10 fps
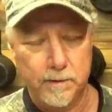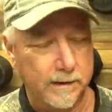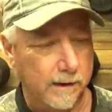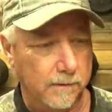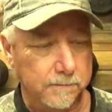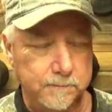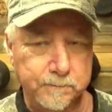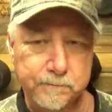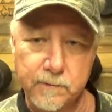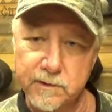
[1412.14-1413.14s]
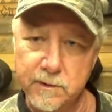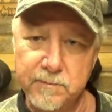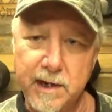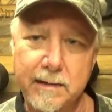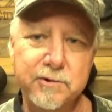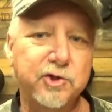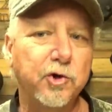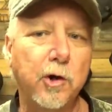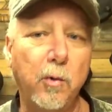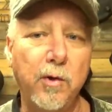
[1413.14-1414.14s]
you know, sometimes
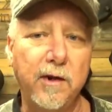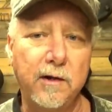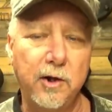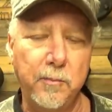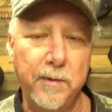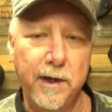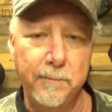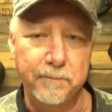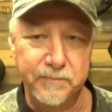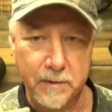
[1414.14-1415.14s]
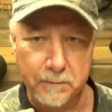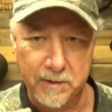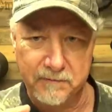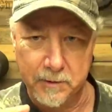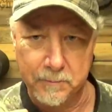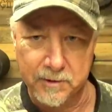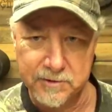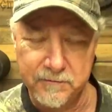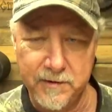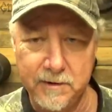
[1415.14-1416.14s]
struggle with it a little bit. But if you
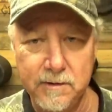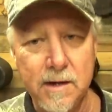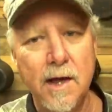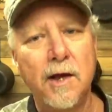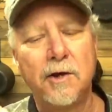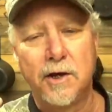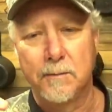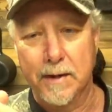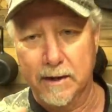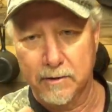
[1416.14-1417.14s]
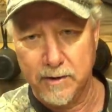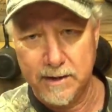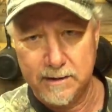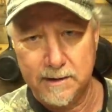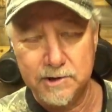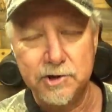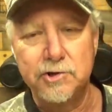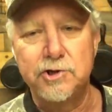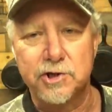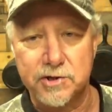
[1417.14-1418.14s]
persevere, you can make a great dish
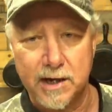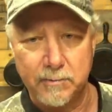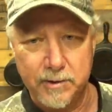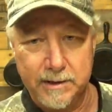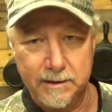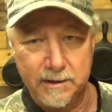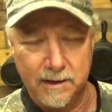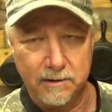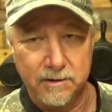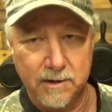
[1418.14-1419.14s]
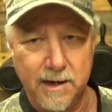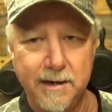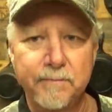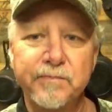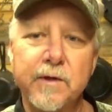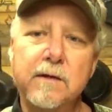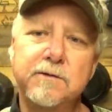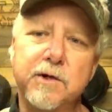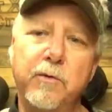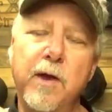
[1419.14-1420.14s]
just like we did here tonight.
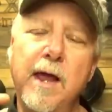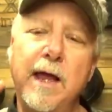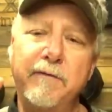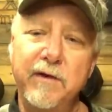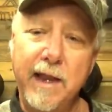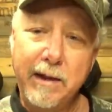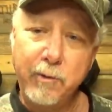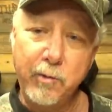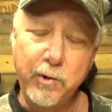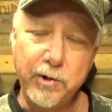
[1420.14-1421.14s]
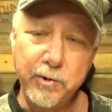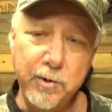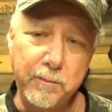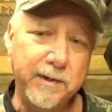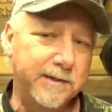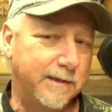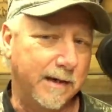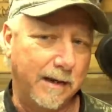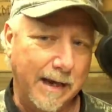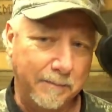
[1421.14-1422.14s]
So if you like what we're doing, please hit that
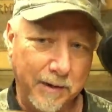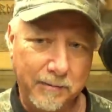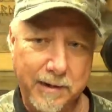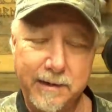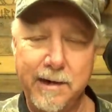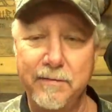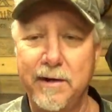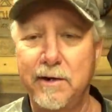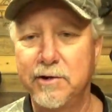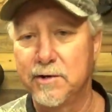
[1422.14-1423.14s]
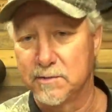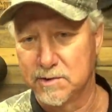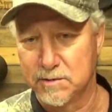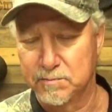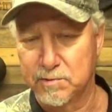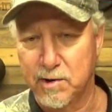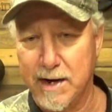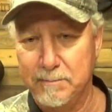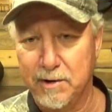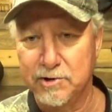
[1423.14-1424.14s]
like button right down there. You can
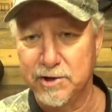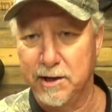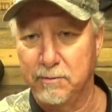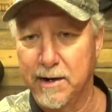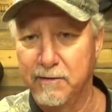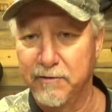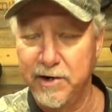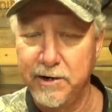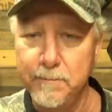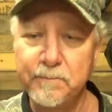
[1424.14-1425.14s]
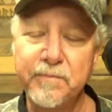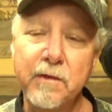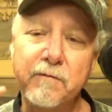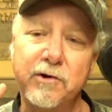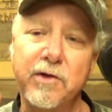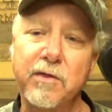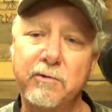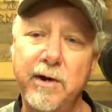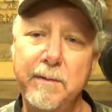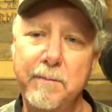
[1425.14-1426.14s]
subscribe to our channel right over here for another
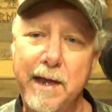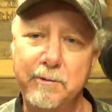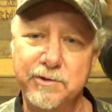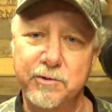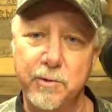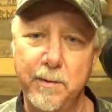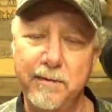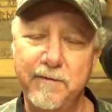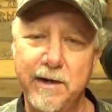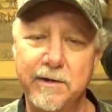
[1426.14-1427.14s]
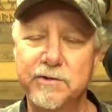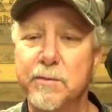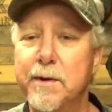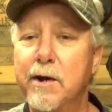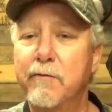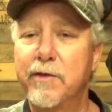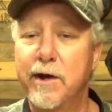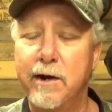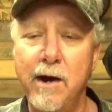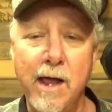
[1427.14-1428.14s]
great Backwoods Gourmet video. It's going to be over
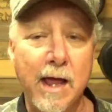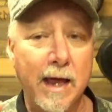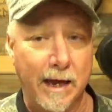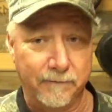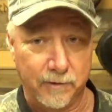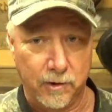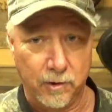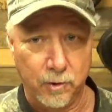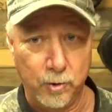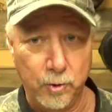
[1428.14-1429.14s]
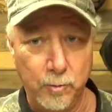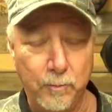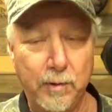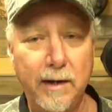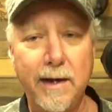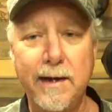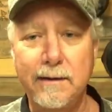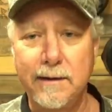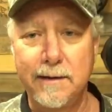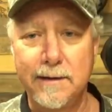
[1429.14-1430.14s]
there. And for a whole
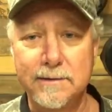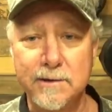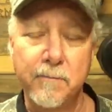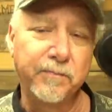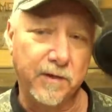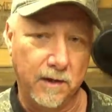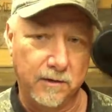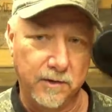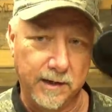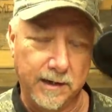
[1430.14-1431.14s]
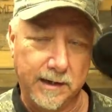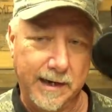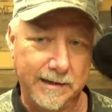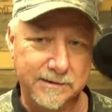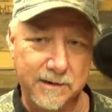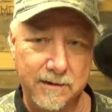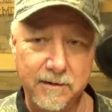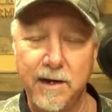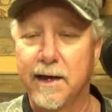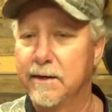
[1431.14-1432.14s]
playlist of cooking in cast
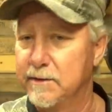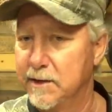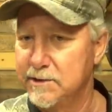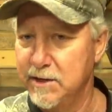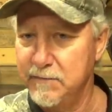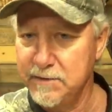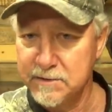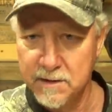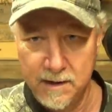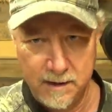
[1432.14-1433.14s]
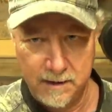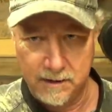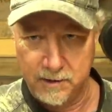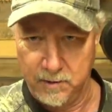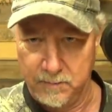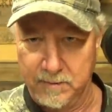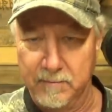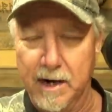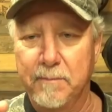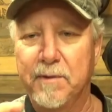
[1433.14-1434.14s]
iron and Dutch ovens, it's going to be
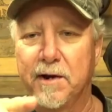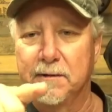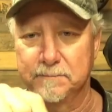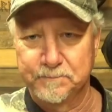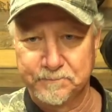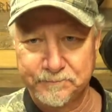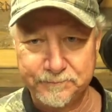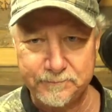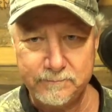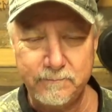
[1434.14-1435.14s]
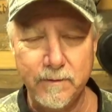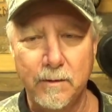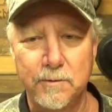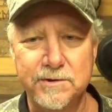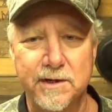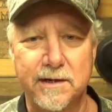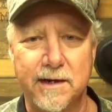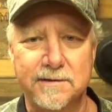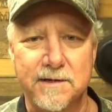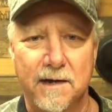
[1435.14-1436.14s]
right up there. We'll see you
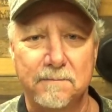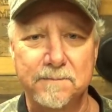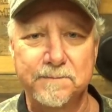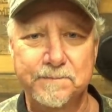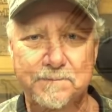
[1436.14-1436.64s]
next time.